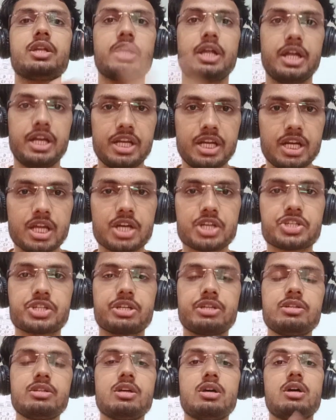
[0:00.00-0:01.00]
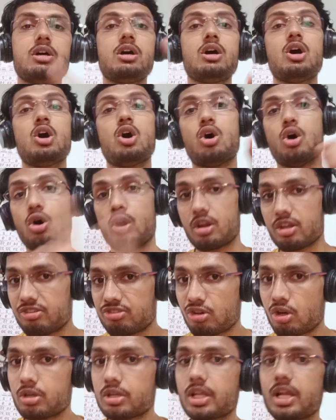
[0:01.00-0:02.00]
adduction,
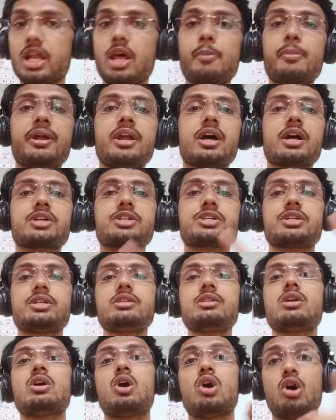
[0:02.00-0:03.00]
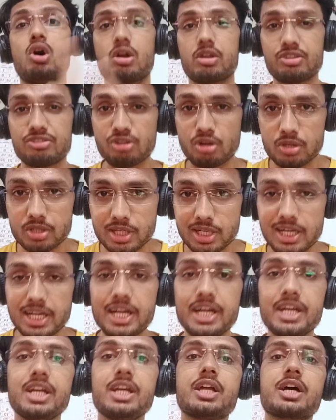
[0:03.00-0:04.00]
horizontal abduction, horizontal
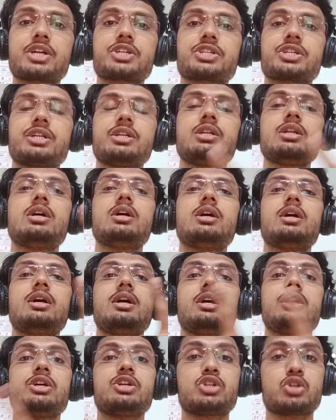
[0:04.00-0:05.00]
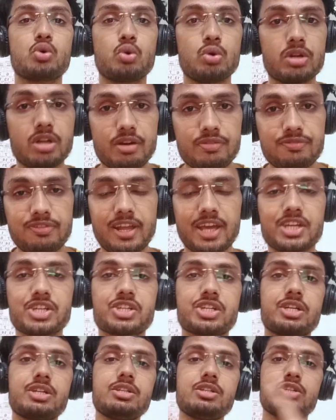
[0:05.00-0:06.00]
adduction, shoulder
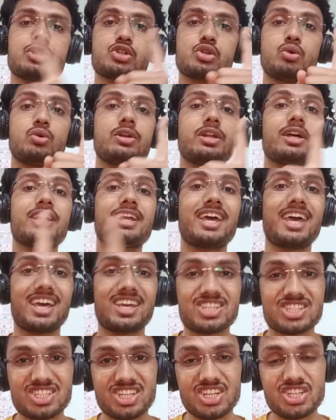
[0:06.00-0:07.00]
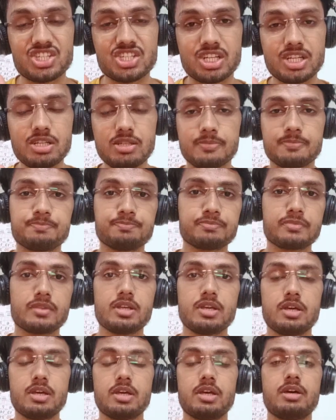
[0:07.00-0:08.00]
flexion, shoulder extension,
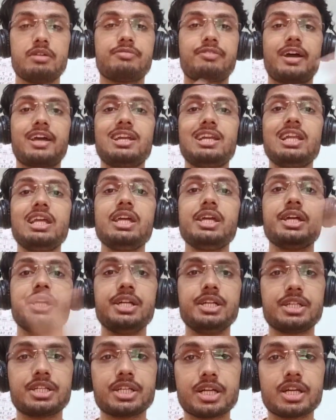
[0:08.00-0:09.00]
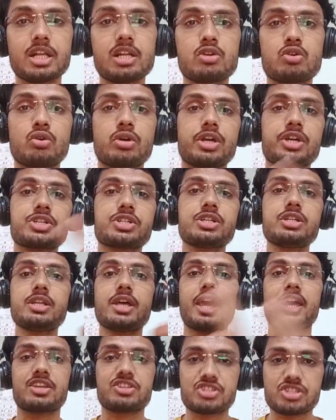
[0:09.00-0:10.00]
finally internal rotation,
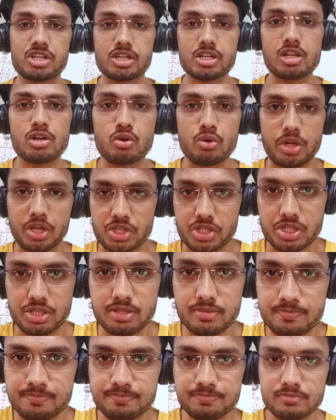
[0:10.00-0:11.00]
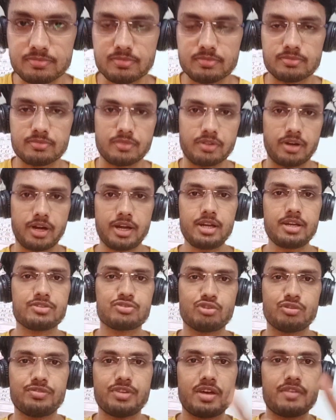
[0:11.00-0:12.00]
external rotation, right?
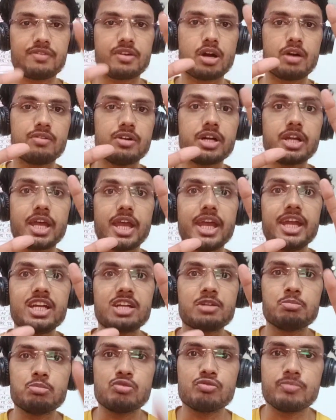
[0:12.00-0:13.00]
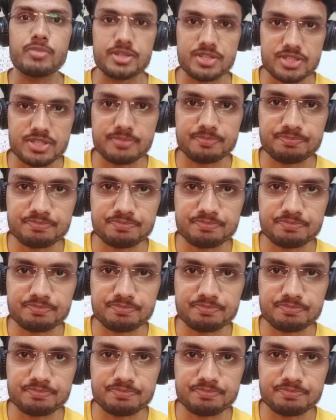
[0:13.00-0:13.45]
So we have covered 8 movements.